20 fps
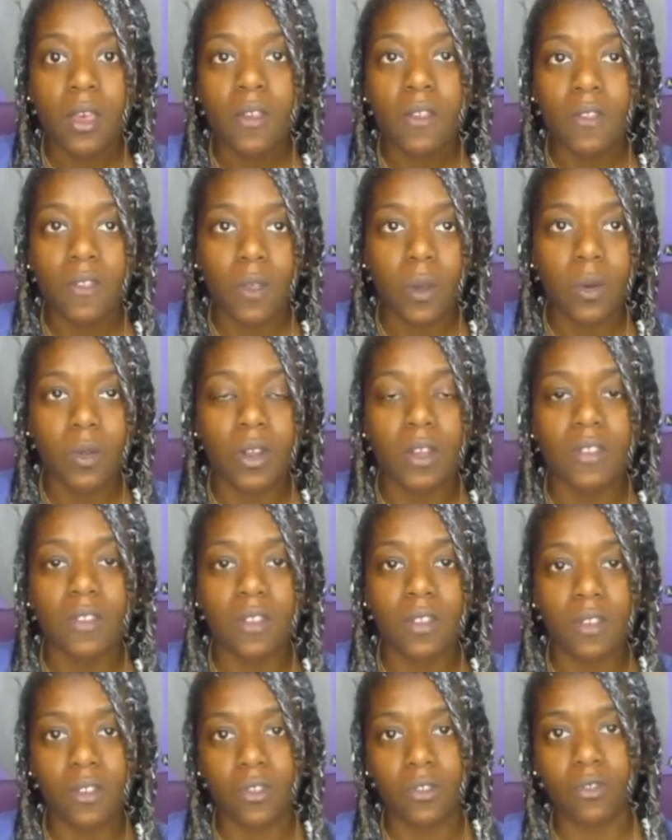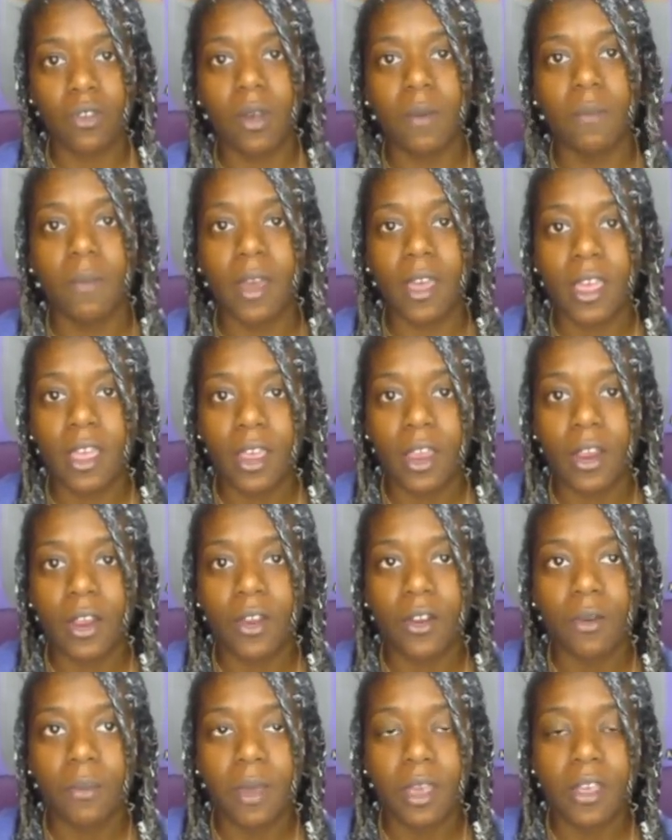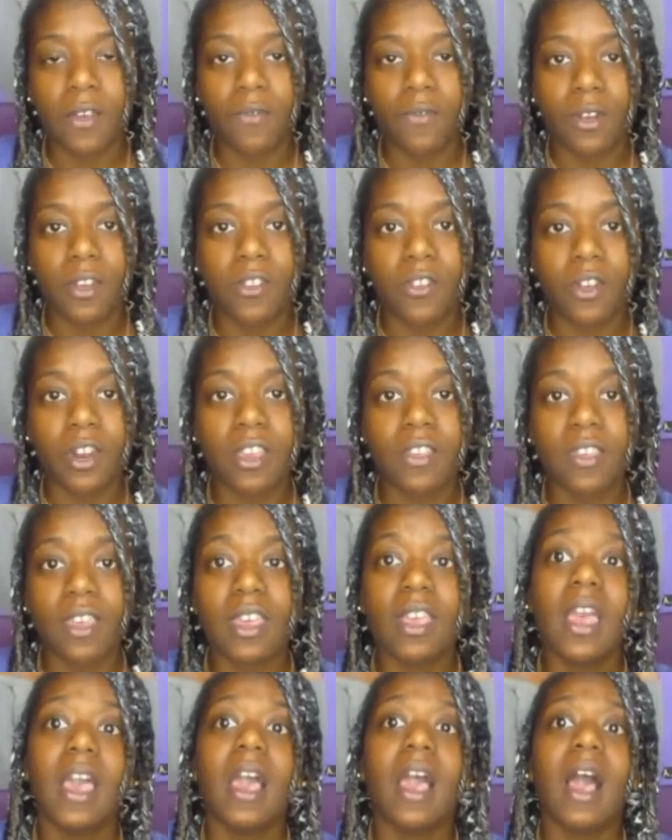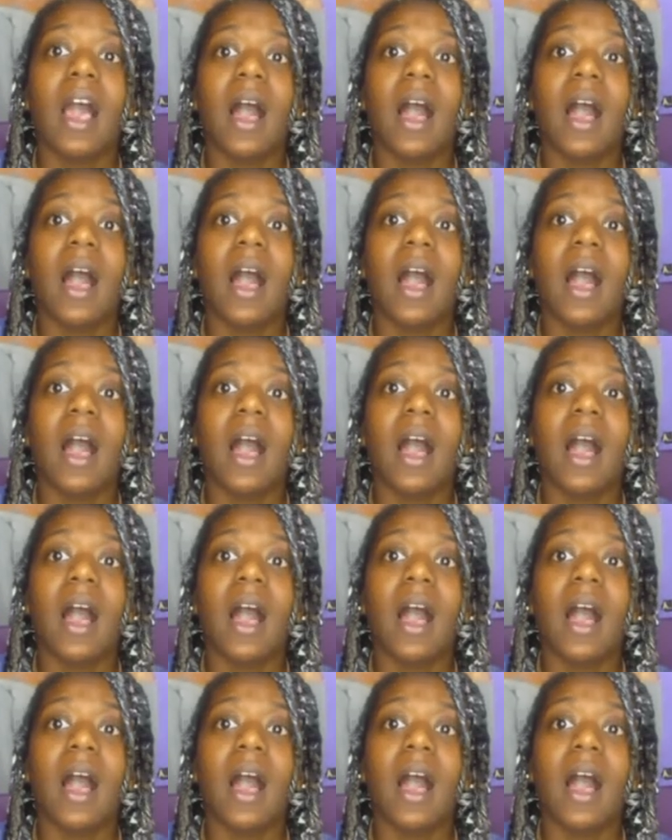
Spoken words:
so it doesn't disrupt my hair or make it frizzy or anything.